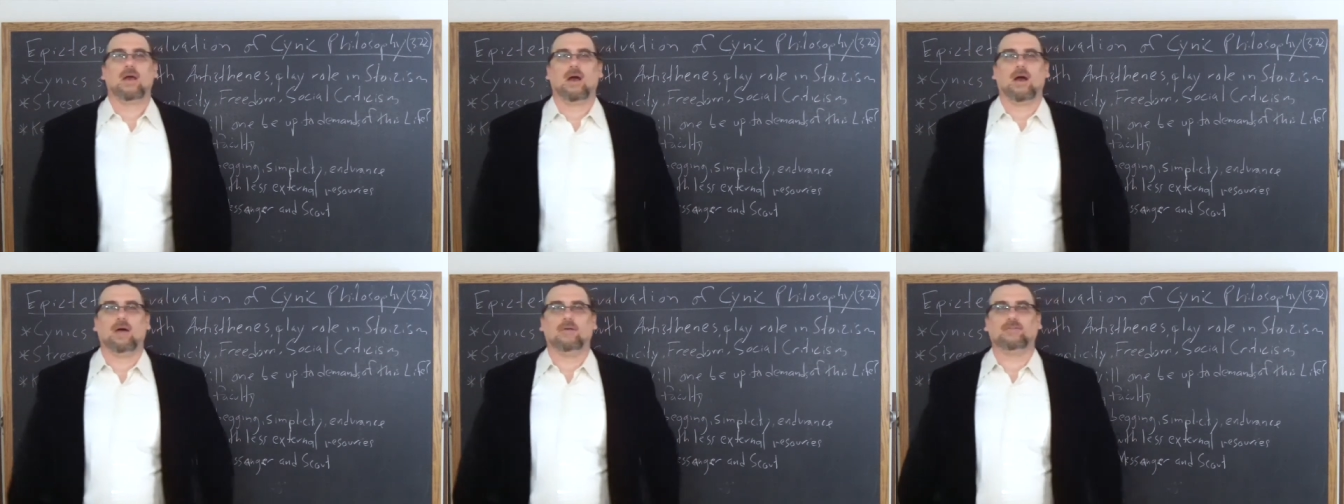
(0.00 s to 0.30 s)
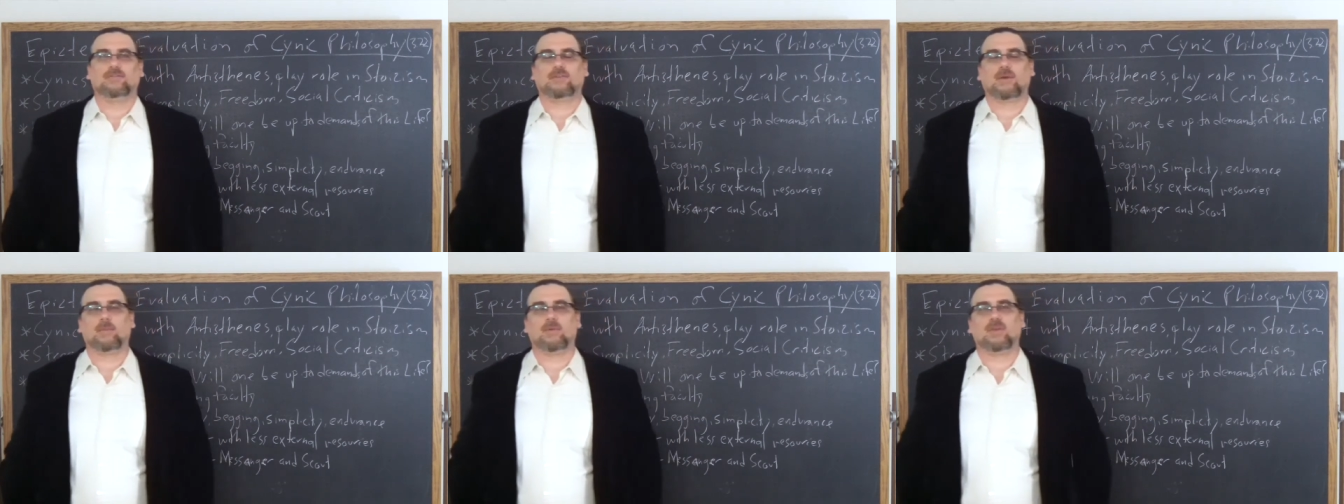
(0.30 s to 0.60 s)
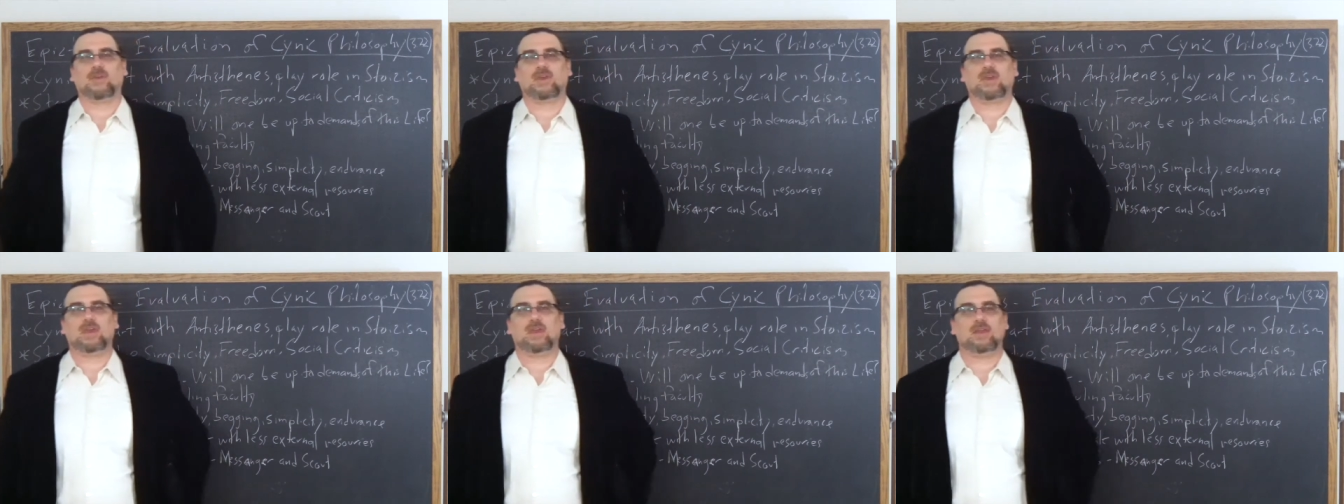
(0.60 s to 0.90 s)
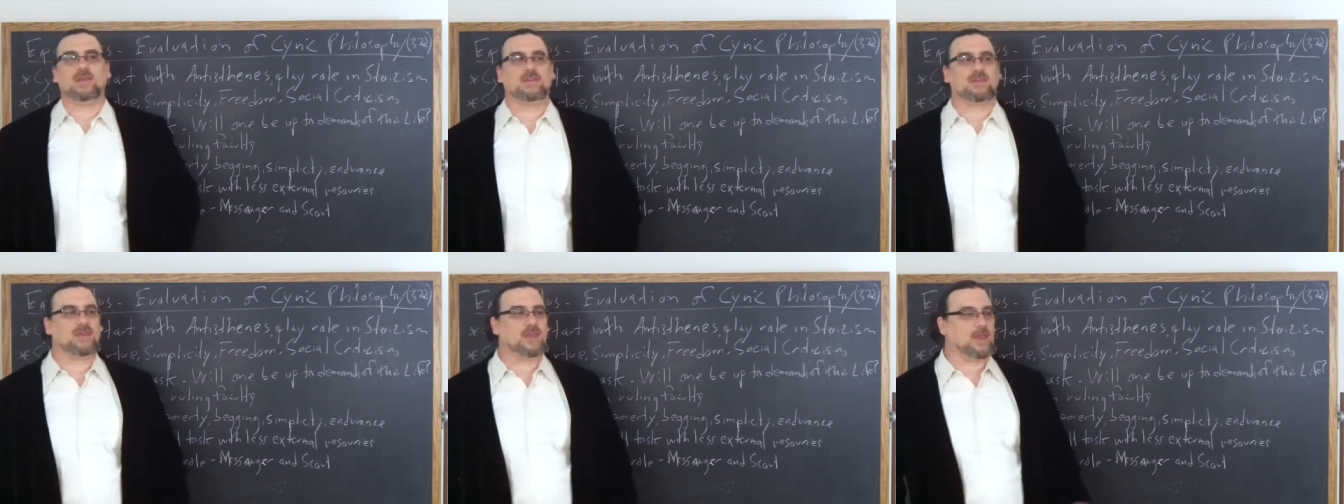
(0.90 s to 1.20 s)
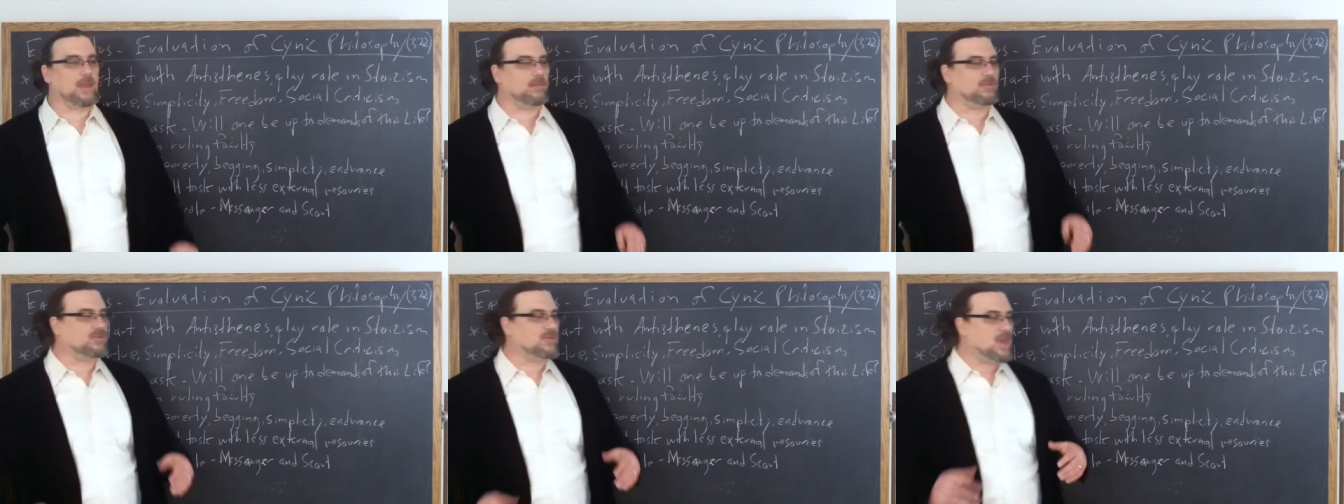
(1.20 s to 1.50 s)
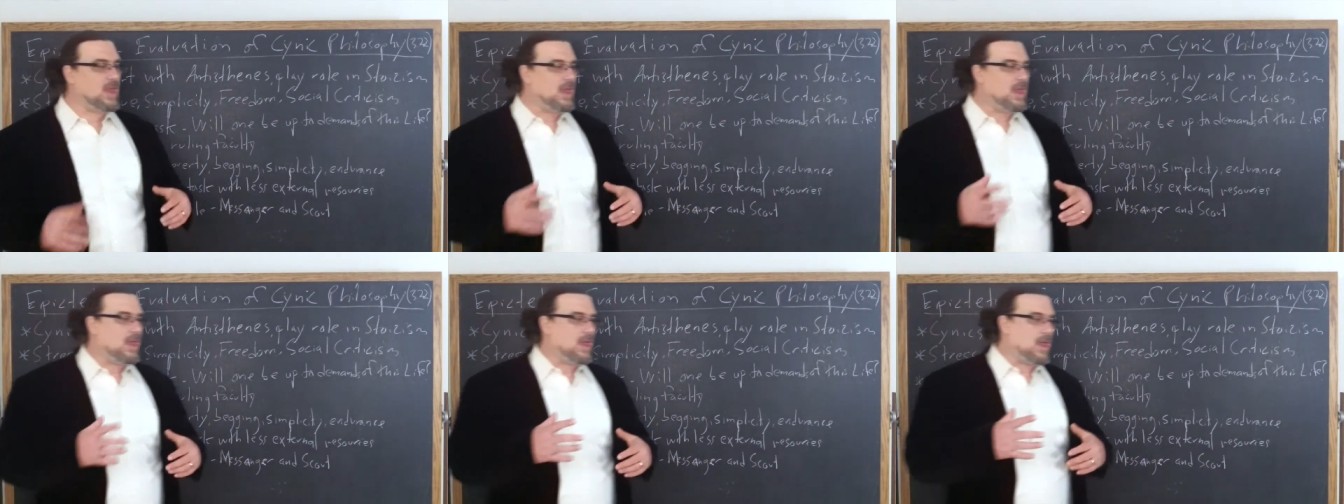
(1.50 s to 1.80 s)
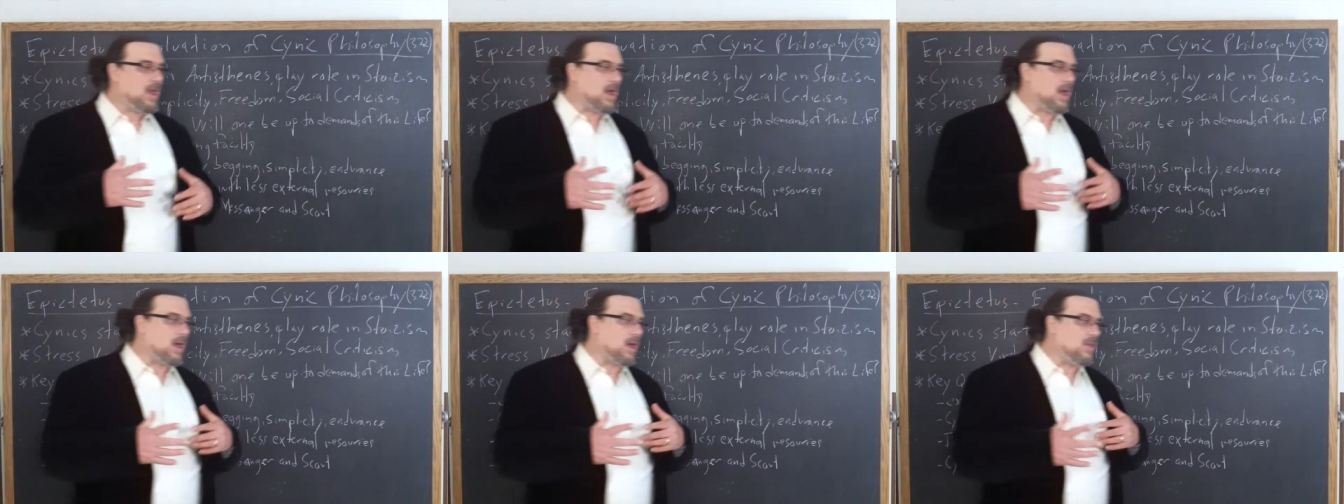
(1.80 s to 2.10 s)
of some of the key themes,
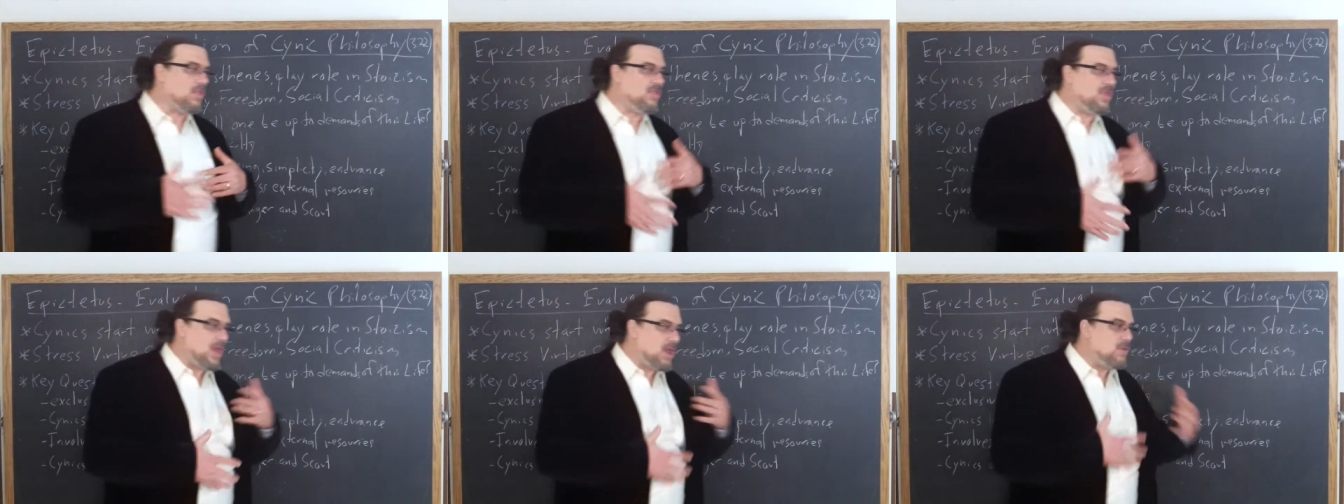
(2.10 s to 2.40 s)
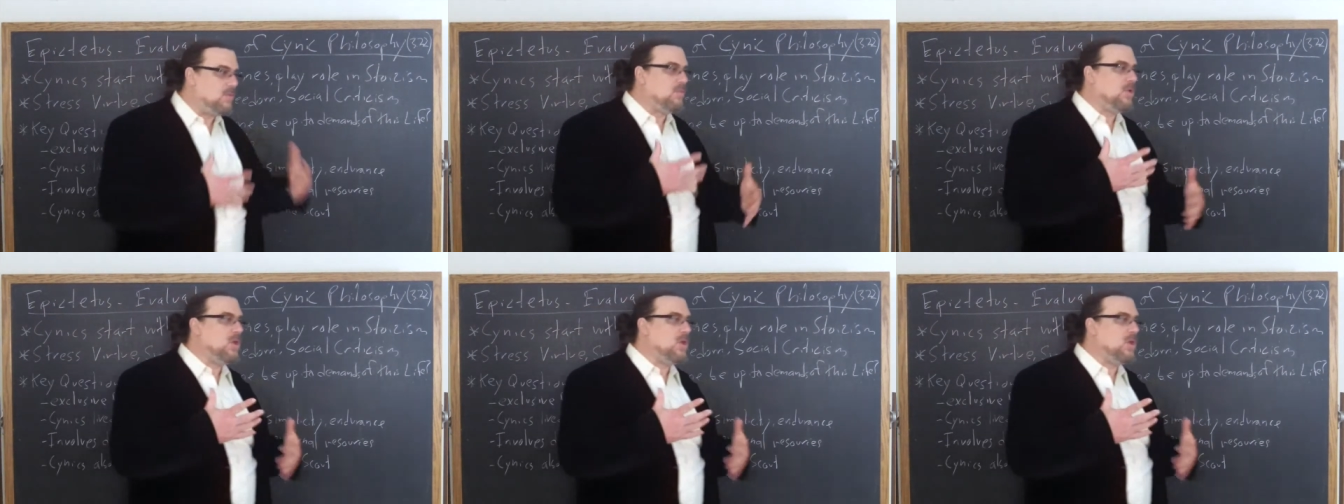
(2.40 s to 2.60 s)
uh, then